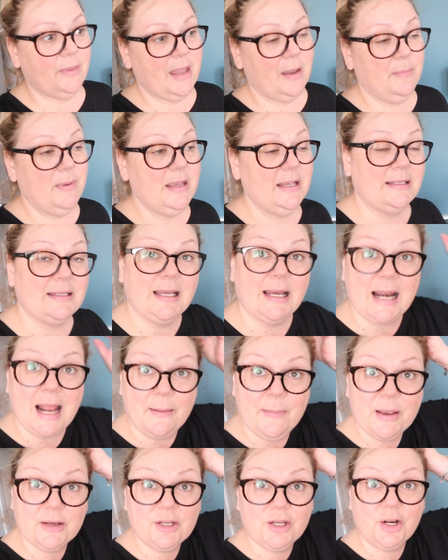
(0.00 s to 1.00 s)
with that being said,
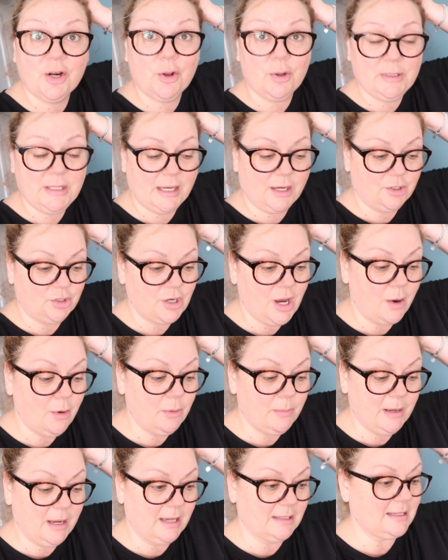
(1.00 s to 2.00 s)
I'm actually gonna go take a
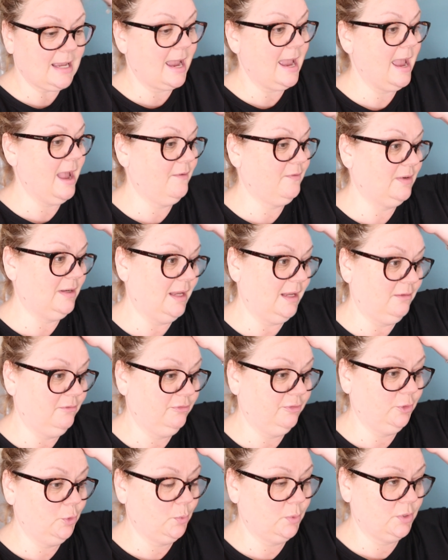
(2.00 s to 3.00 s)
shower because I have an
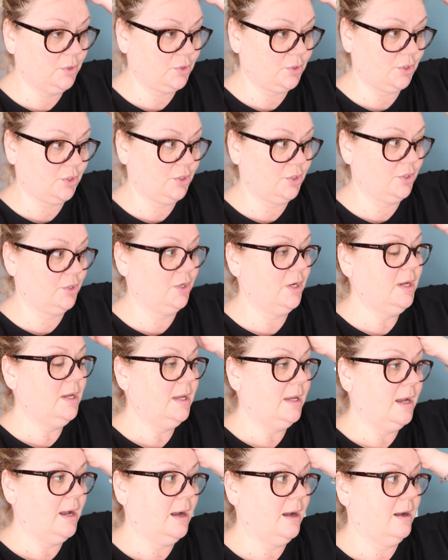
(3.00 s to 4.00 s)
influencer
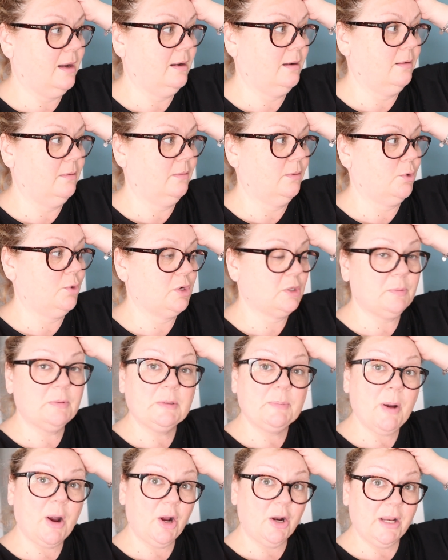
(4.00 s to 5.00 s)
uh,
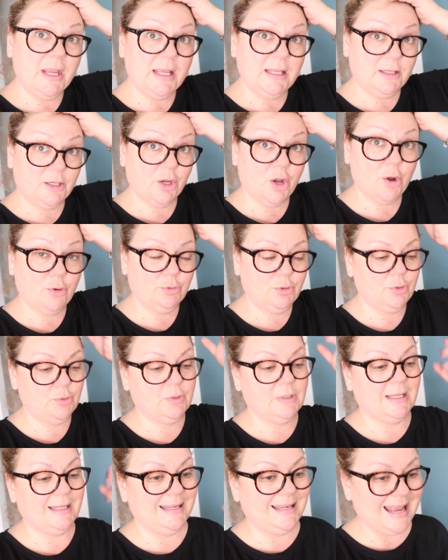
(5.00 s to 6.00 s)
Christmas party to go to
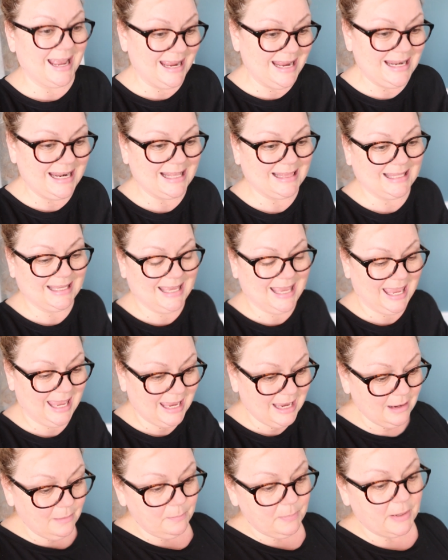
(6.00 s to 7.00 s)
tonight at the
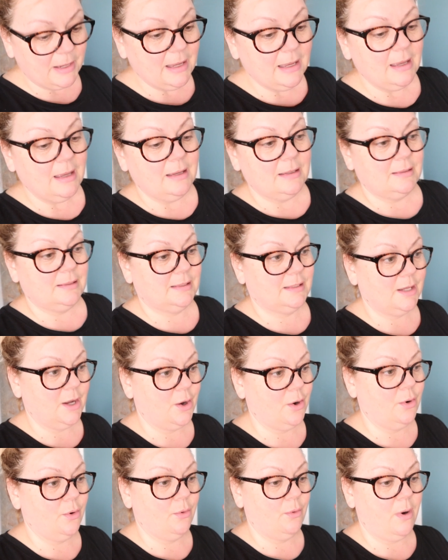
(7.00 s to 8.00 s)
camp.
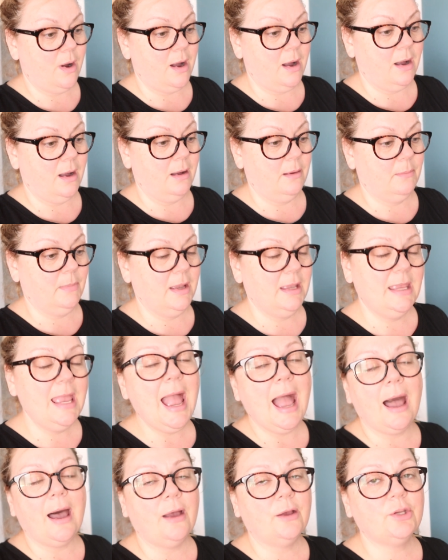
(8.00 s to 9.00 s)
So um,
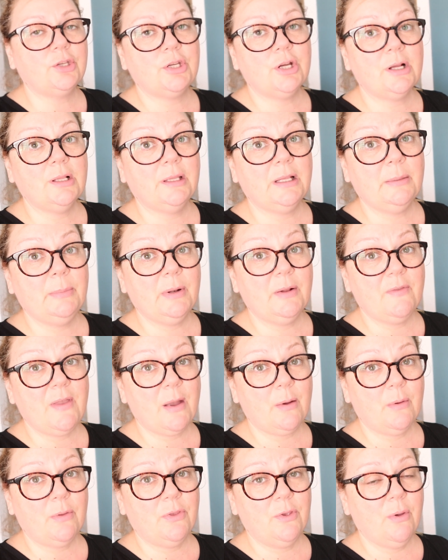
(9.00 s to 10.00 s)
yeah, I'll share a little bit of
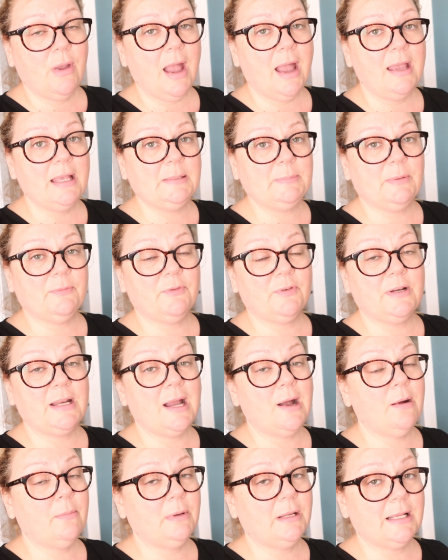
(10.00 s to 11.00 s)
that with you guys, but for
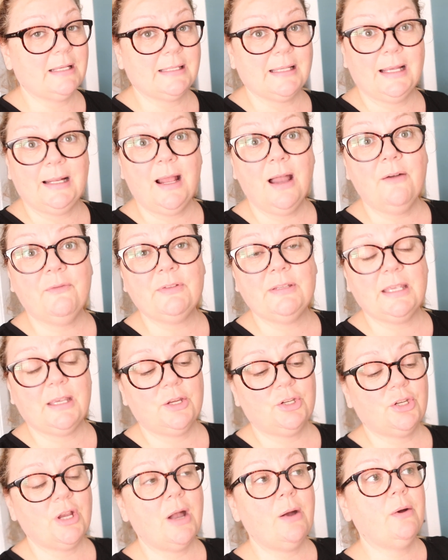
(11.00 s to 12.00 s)
now I'm gonna sign off and
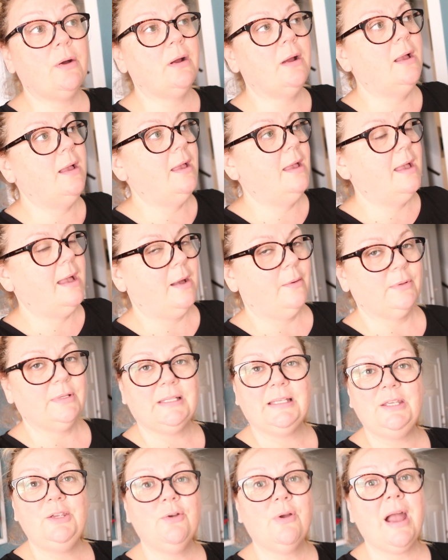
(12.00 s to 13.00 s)
take a shower. I'll
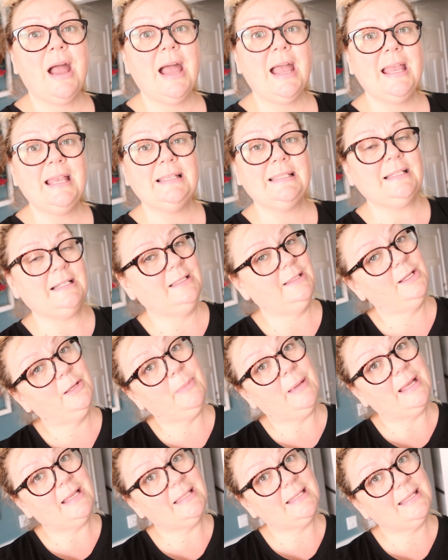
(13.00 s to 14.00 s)
see you guys in a
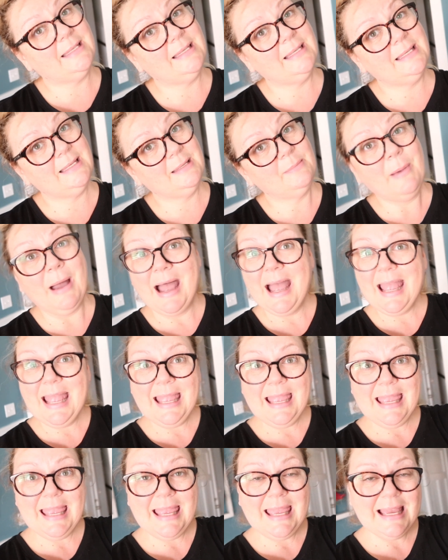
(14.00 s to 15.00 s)
little bit.
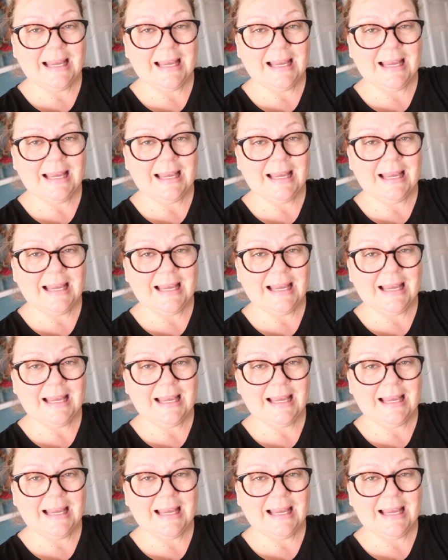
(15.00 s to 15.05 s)
Bye.